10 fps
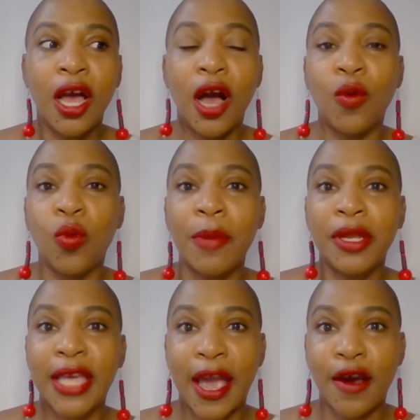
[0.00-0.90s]
a
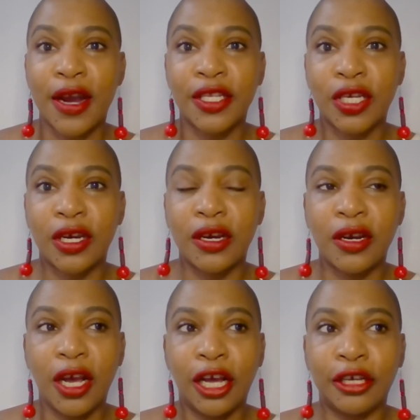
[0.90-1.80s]
woman
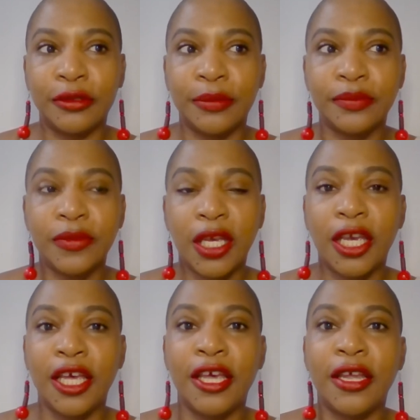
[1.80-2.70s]
character
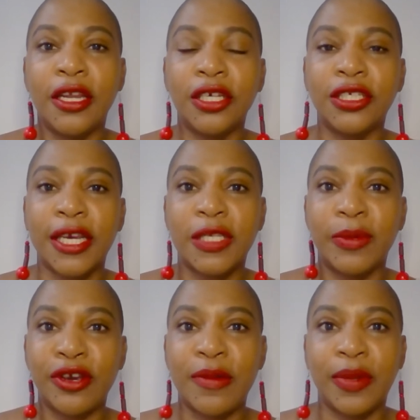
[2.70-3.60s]
in a
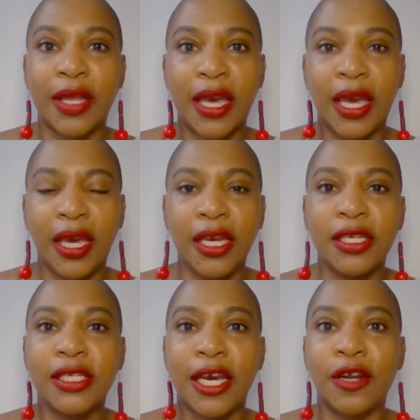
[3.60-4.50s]
Shakespearean play
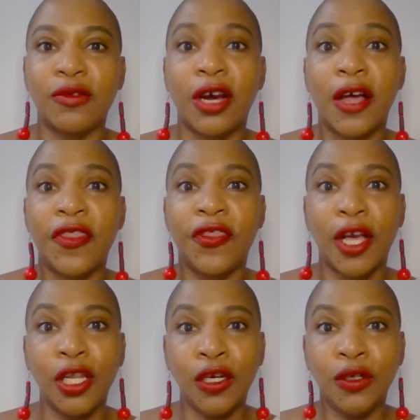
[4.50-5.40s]
titled
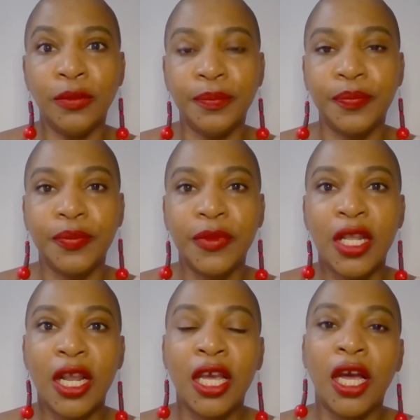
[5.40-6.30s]
Othello.
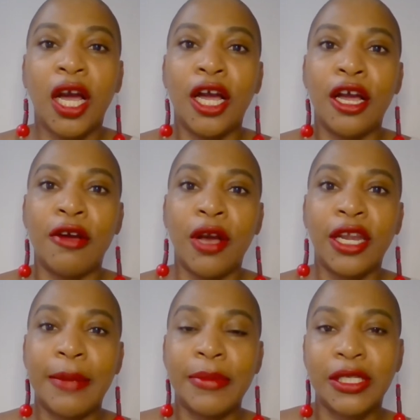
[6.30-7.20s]
Her
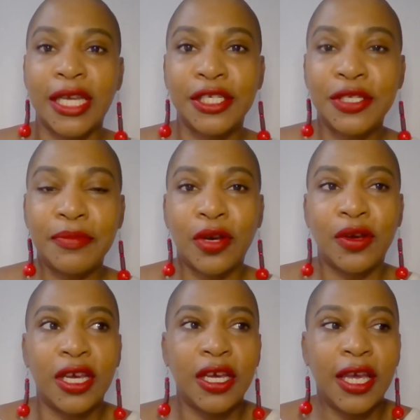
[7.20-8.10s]
name is
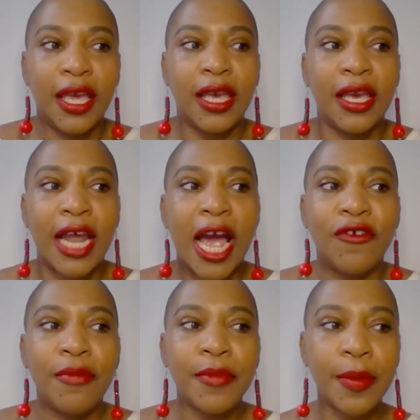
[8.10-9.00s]
Desdemona, and I
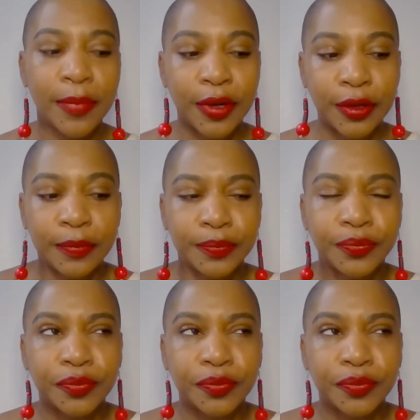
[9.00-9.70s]
remember